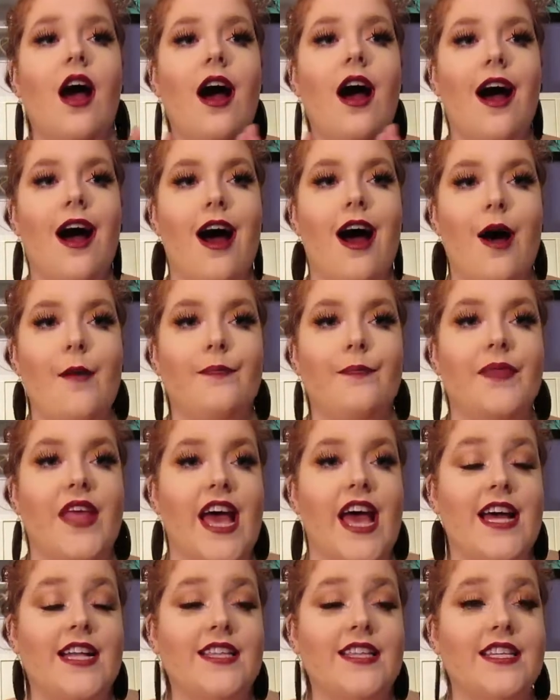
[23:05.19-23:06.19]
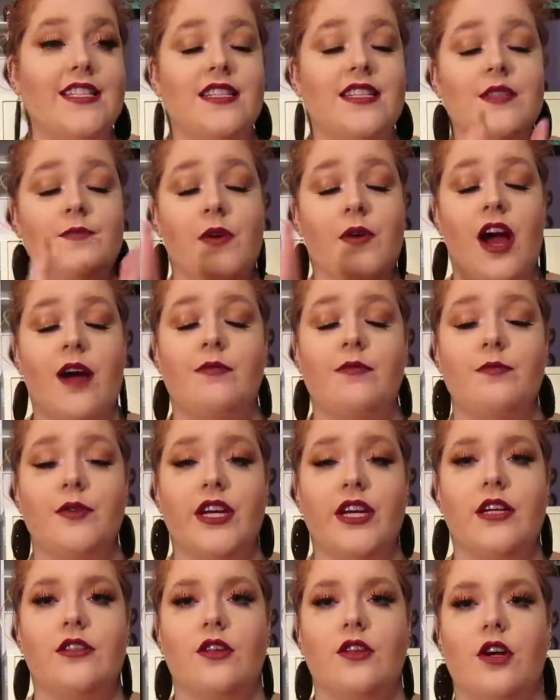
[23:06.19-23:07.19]
And this is
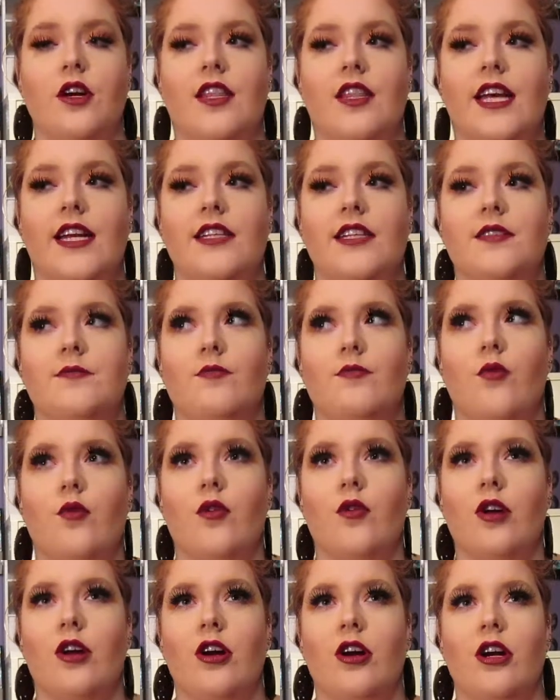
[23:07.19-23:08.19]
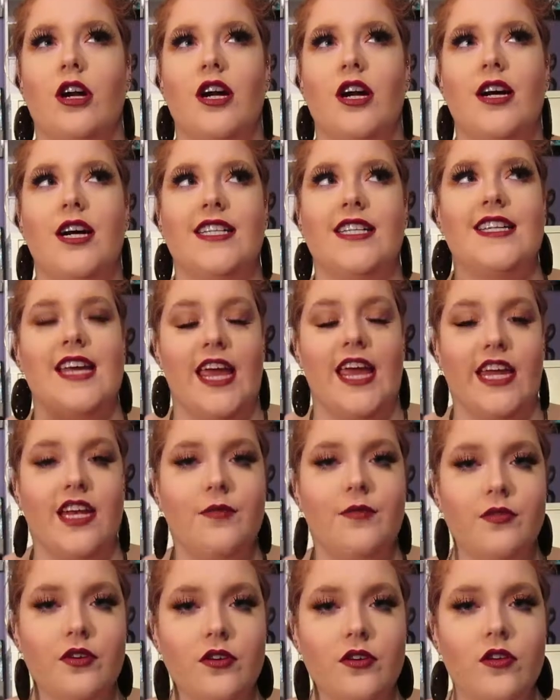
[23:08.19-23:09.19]
probably a look that is more
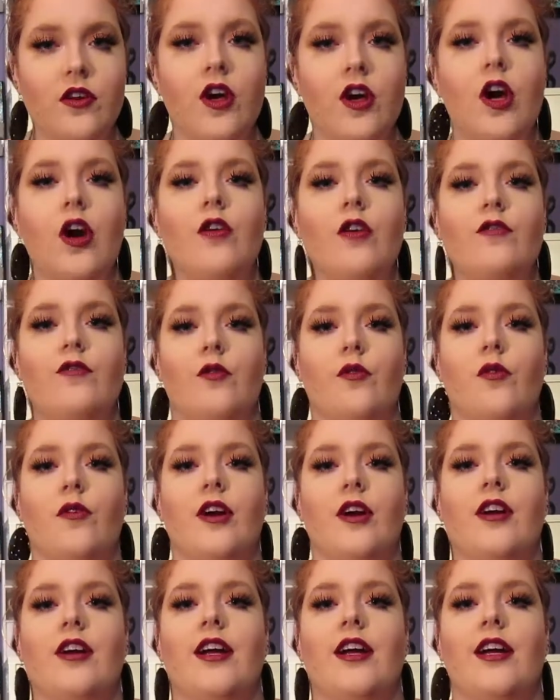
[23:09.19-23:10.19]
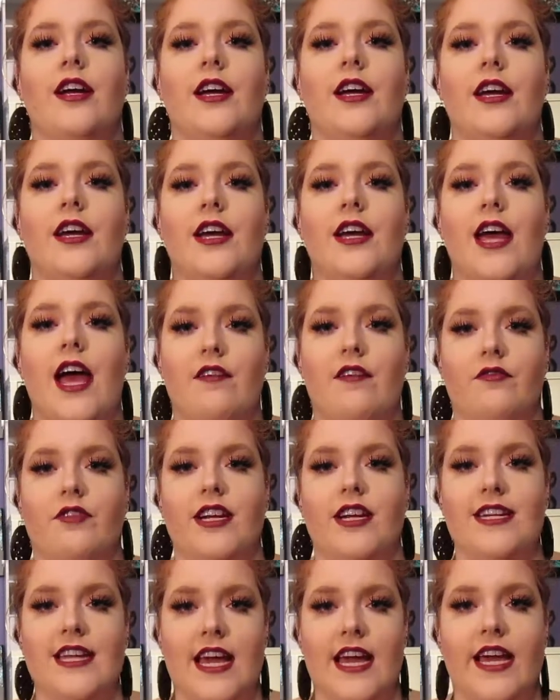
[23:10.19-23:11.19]
attainable for
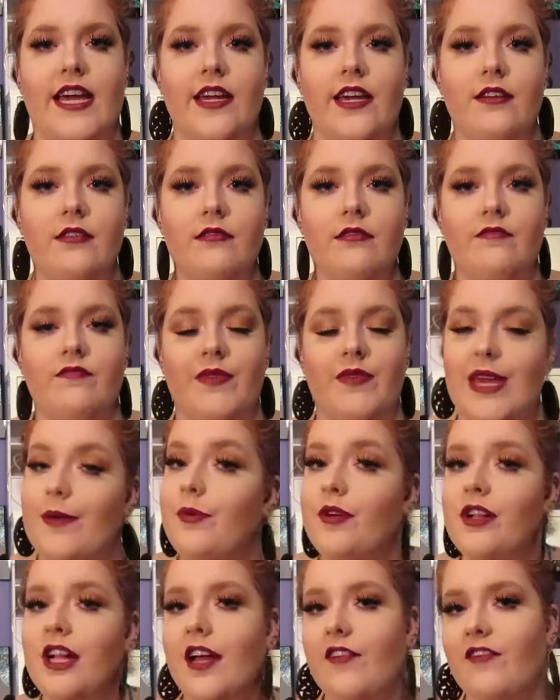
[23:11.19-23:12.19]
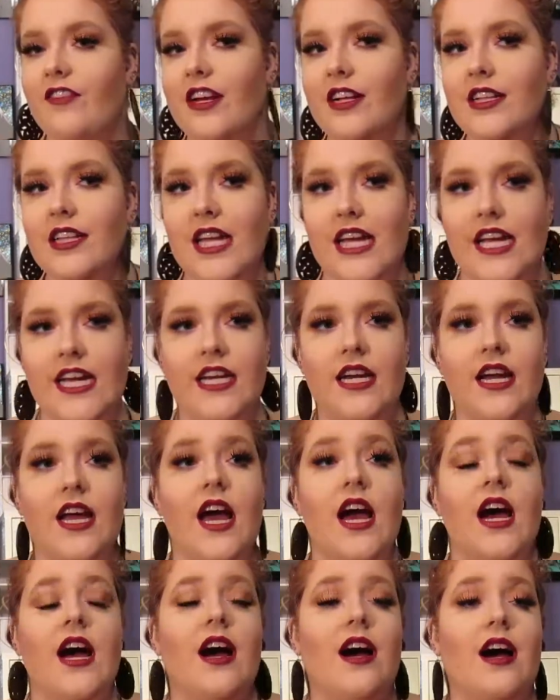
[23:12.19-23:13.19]
everyday people, I feel like,
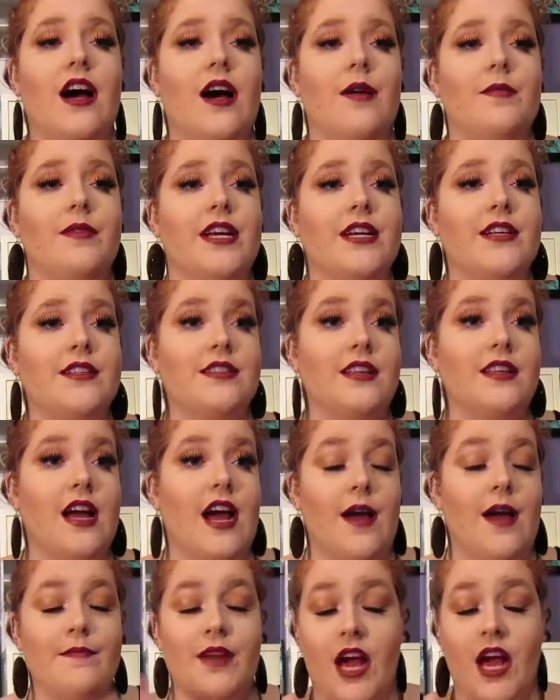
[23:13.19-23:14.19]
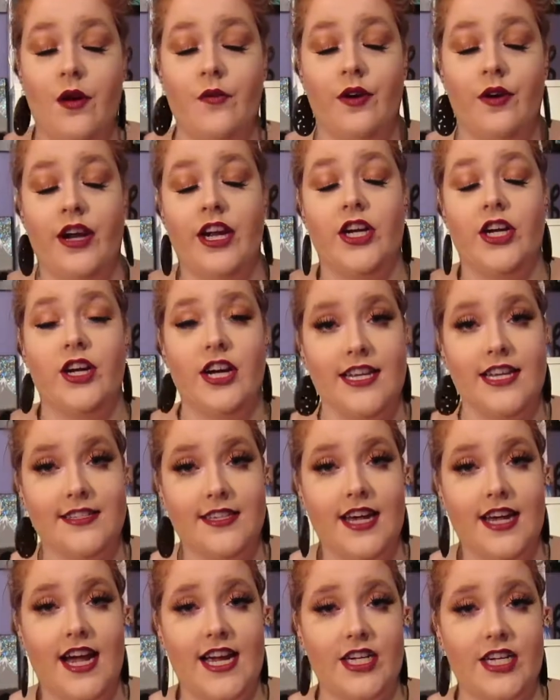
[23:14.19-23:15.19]
because I'm not wearing
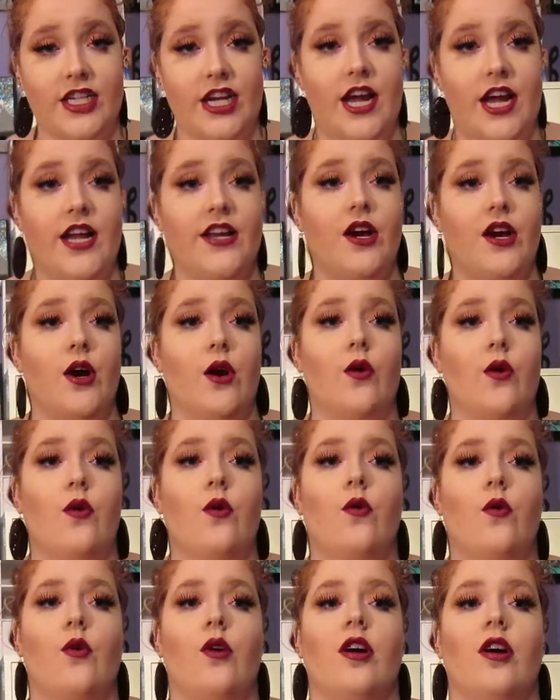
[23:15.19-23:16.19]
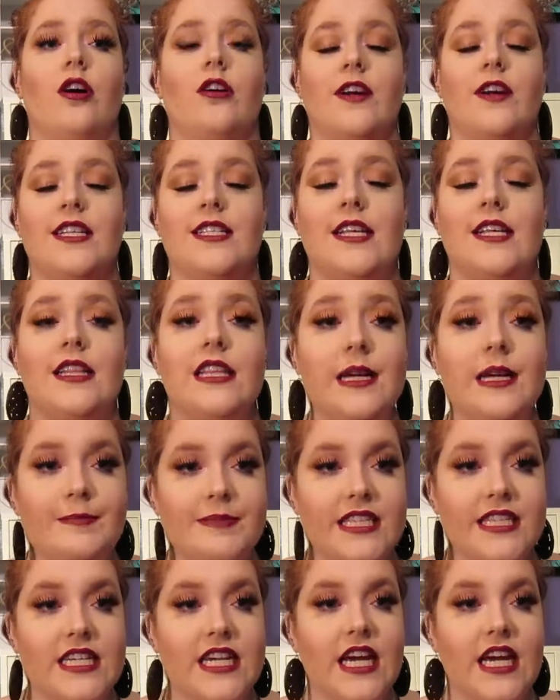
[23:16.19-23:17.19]
crazy eyeshadow or crazy
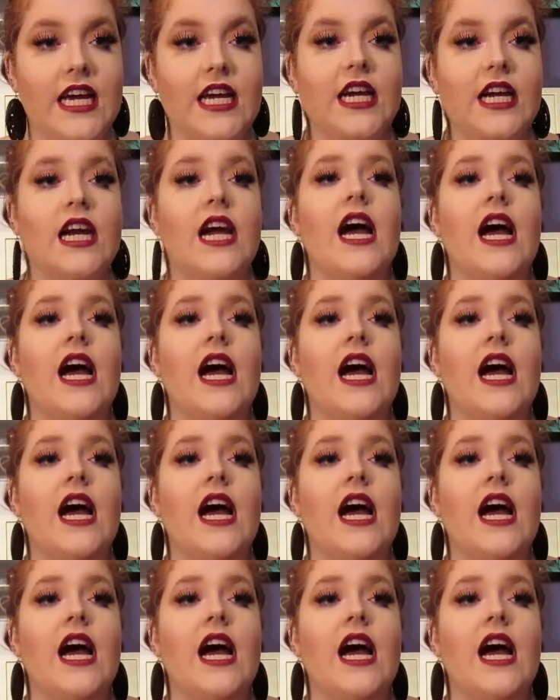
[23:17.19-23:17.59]
lipstick.